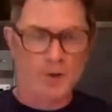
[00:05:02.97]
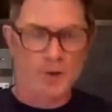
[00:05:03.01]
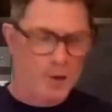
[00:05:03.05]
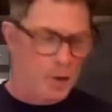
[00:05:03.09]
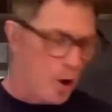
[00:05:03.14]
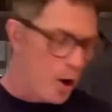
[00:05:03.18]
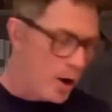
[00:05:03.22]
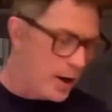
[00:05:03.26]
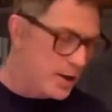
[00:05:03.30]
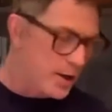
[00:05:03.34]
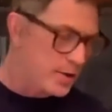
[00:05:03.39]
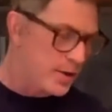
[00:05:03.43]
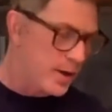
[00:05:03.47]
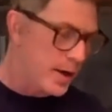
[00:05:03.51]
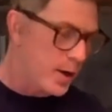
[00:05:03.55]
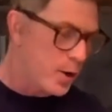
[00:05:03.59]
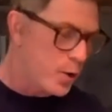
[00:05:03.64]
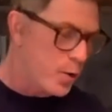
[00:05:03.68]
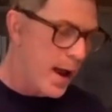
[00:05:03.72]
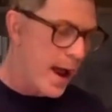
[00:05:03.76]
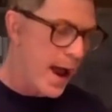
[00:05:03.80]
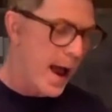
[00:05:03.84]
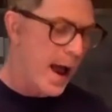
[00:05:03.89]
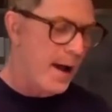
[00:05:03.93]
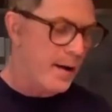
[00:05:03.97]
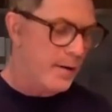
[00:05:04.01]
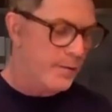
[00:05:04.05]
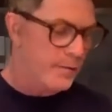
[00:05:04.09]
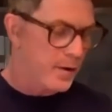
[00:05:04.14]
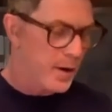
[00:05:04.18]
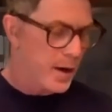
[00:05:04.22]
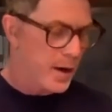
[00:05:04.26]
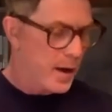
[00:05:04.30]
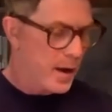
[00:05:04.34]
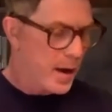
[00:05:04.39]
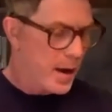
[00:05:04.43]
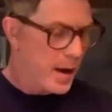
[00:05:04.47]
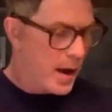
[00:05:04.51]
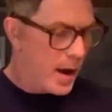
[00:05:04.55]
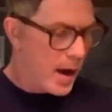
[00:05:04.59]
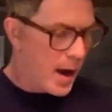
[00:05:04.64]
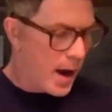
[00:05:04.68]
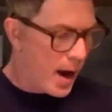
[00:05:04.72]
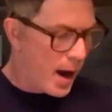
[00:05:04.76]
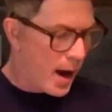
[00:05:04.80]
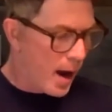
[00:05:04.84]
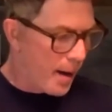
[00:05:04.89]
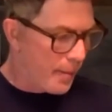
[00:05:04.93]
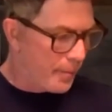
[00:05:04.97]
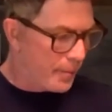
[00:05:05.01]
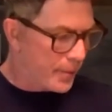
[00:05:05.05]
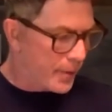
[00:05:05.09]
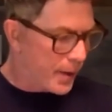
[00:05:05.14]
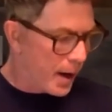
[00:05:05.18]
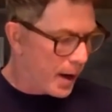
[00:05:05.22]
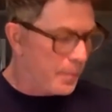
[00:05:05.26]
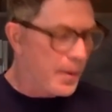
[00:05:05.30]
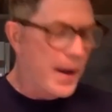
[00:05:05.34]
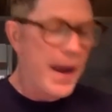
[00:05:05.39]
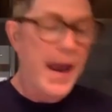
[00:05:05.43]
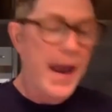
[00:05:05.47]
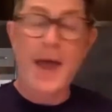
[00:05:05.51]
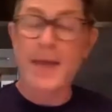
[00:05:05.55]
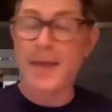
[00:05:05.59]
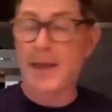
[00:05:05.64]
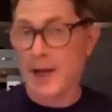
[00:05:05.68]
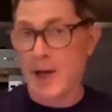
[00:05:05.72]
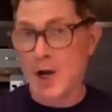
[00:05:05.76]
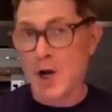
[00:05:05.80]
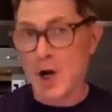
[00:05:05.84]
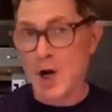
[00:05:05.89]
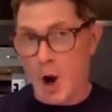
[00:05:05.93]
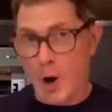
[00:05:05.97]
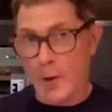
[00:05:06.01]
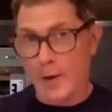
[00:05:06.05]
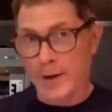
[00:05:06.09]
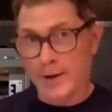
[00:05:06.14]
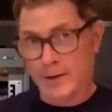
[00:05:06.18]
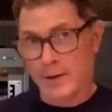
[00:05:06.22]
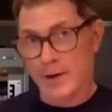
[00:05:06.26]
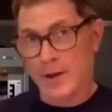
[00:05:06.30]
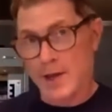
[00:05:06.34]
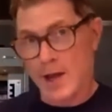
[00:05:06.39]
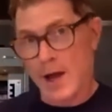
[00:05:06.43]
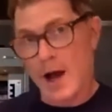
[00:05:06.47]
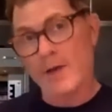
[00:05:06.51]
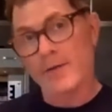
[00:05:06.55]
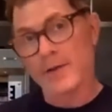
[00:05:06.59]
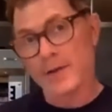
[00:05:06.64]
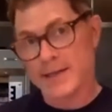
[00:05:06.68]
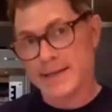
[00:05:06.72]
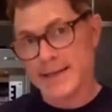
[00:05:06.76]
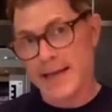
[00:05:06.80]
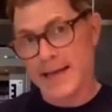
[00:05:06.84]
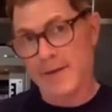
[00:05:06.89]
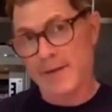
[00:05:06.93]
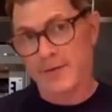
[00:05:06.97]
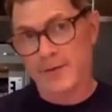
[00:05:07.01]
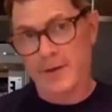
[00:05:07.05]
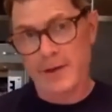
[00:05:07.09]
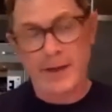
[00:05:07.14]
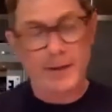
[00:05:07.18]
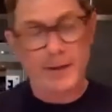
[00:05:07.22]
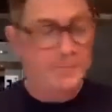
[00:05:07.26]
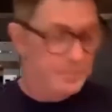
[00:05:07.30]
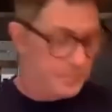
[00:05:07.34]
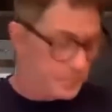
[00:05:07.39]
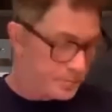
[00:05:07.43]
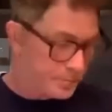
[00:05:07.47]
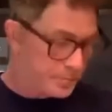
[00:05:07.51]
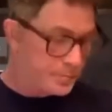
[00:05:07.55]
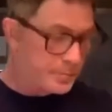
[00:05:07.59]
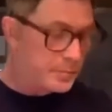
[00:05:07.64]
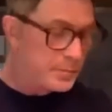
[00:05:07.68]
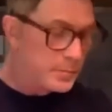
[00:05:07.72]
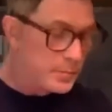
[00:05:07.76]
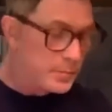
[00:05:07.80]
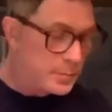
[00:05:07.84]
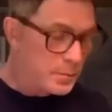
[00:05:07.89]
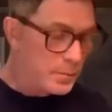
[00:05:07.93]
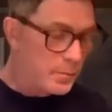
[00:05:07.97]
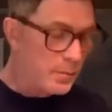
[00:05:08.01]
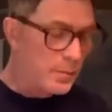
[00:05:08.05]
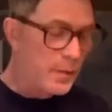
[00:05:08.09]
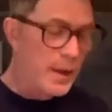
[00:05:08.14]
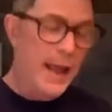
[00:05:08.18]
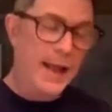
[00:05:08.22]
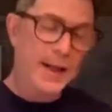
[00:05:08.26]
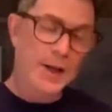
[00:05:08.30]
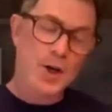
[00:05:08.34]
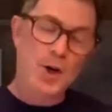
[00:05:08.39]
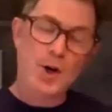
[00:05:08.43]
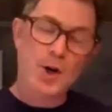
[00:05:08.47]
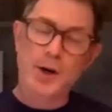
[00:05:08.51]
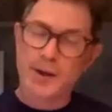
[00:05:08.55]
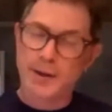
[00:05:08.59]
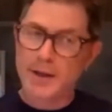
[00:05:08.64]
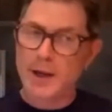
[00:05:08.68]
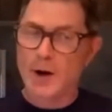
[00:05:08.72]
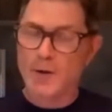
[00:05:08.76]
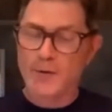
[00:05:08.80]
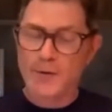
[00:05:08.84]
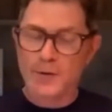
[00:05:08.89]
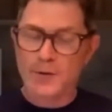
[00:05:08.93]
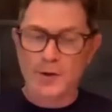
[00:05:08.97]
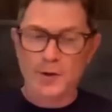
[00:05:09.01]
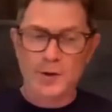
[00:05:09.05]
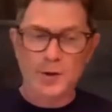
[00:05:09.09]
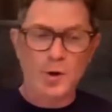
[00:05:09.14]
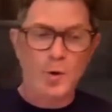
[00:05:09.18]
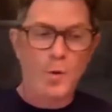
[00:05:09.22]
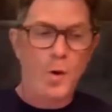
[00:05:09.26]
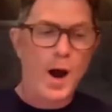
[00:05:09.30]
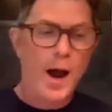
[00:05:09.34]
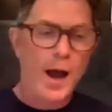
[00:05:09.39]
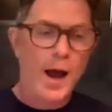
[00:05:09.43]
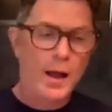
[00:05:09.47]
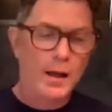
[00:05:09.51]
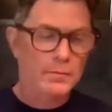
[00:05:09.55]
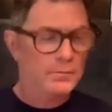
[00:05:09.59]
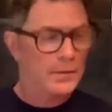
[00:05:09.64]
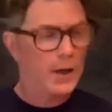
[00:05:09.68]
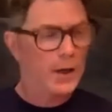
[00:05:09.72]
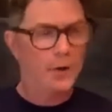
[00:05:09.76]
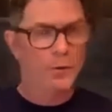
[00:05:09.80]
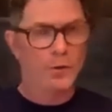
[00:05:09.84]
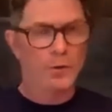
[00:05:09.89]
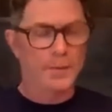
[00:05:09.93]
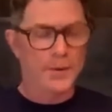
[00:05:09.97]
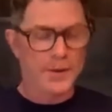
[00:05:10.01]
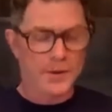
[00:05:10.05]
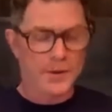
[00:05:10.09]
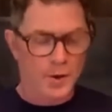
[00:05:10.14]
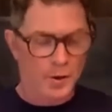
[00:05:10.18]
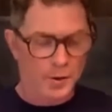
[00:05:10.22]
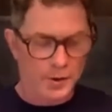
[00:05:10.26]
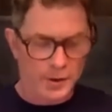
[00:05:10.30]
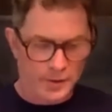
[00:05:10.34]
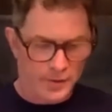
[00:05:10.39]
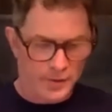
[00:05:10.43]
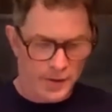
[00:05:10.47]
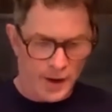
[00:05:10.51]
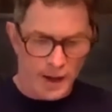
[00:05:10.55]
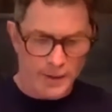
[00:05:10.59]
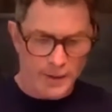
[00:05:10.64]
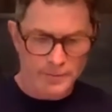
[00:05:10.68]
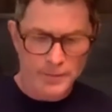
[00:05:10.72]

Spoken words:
long as you have a pan that can go into the oven safely and cook in there for a little while, we'll be totally fine.